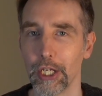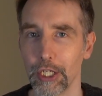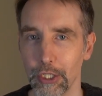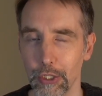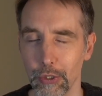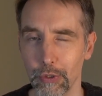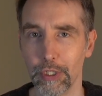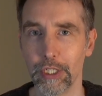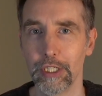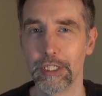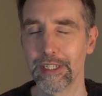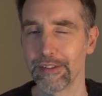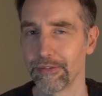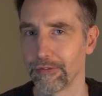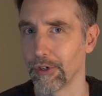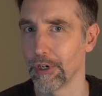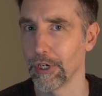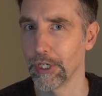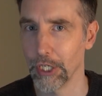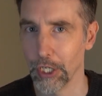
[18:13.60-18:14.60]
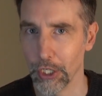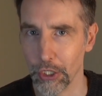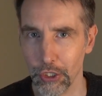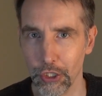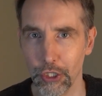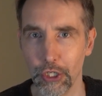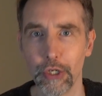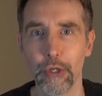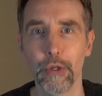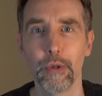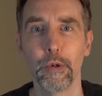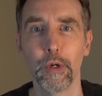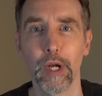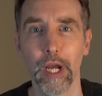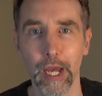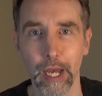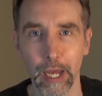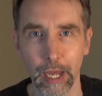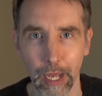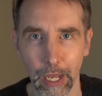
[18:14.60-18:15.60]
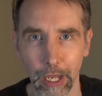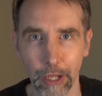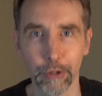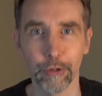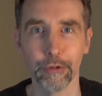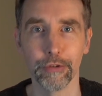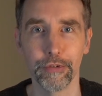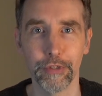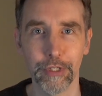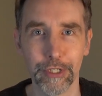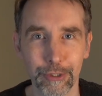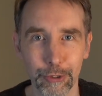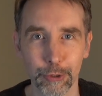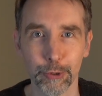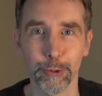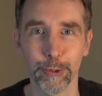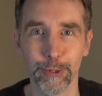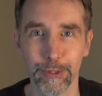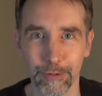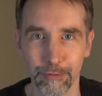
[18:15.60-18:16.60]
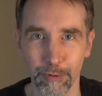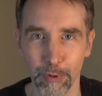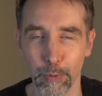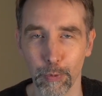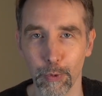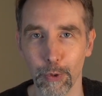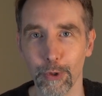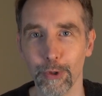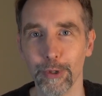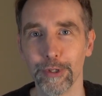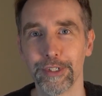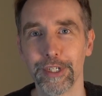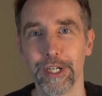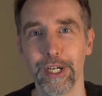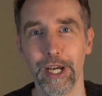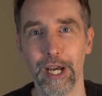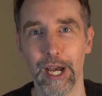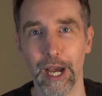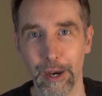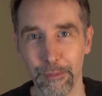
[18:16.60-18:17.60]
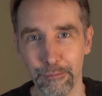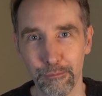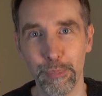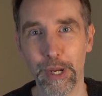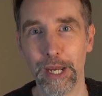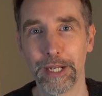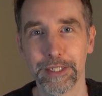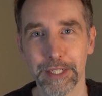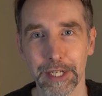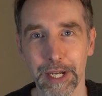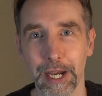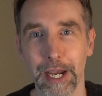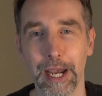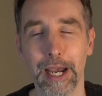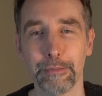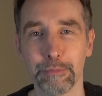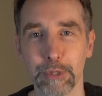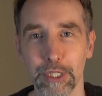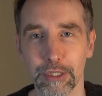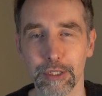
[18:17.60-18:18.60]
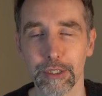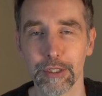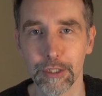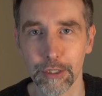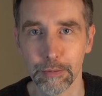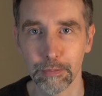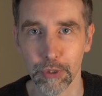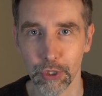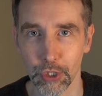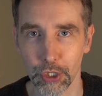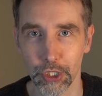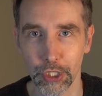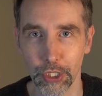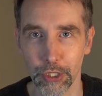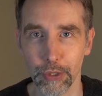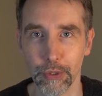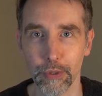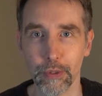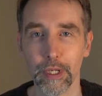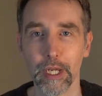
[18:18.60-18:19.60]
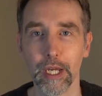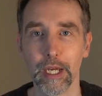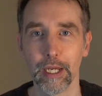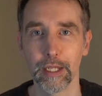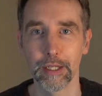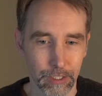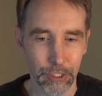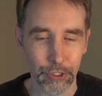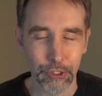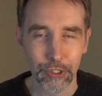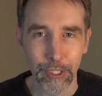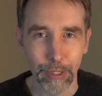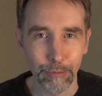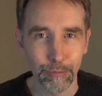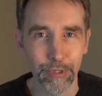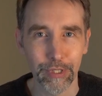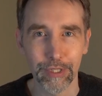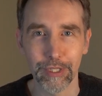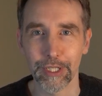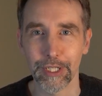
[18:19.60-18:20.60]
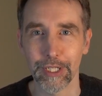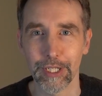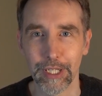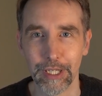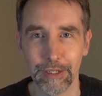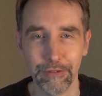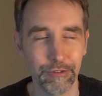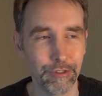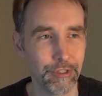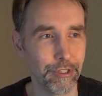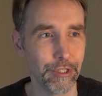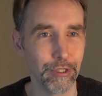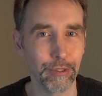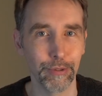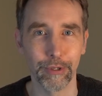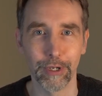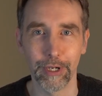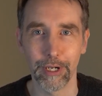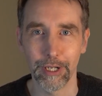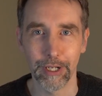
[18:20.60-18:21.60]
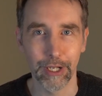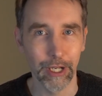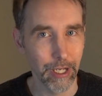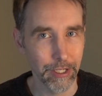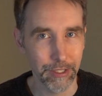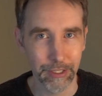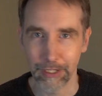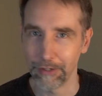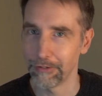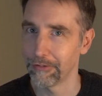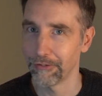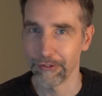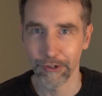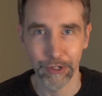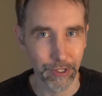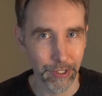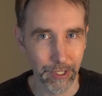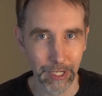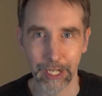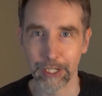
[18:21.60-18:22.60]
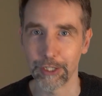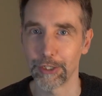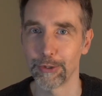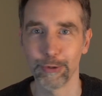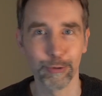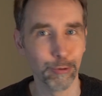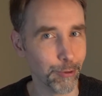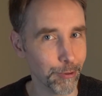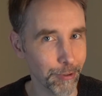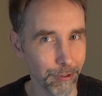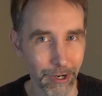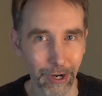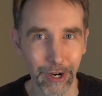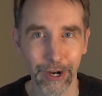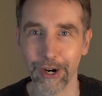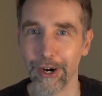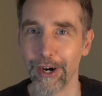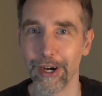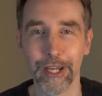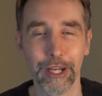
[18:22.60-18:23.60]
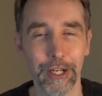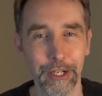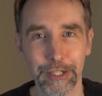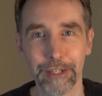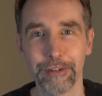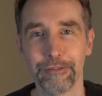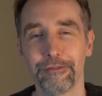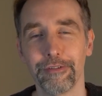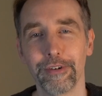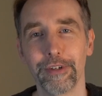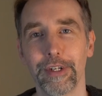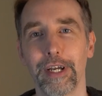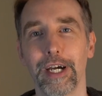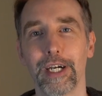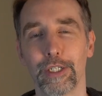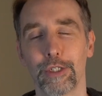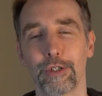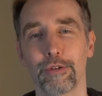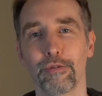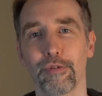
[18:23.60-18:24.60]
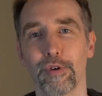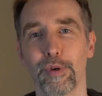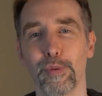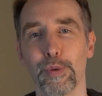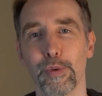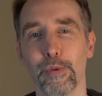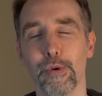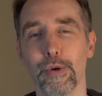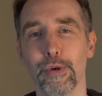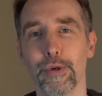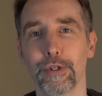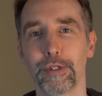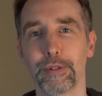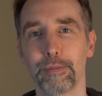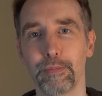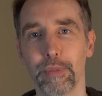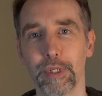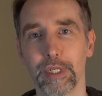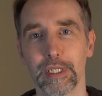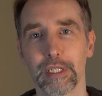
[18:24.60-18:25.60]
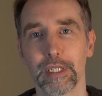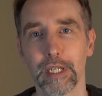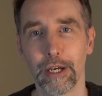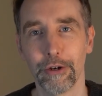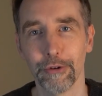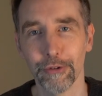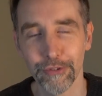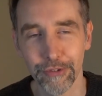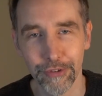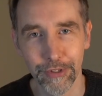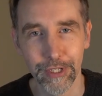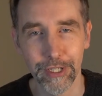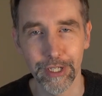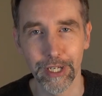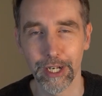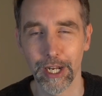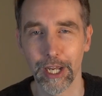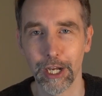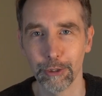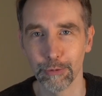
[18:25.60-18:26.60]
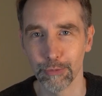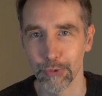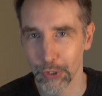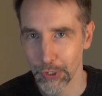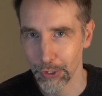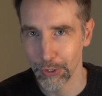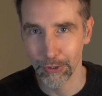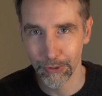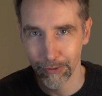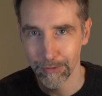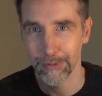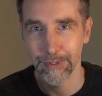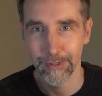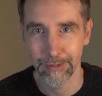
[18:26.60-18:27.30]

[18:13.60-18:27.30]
You need to find a new healthy source of reward, a better habit to pursue, so something that gives you a different natural high, a different natural reward, but is healthy and helps you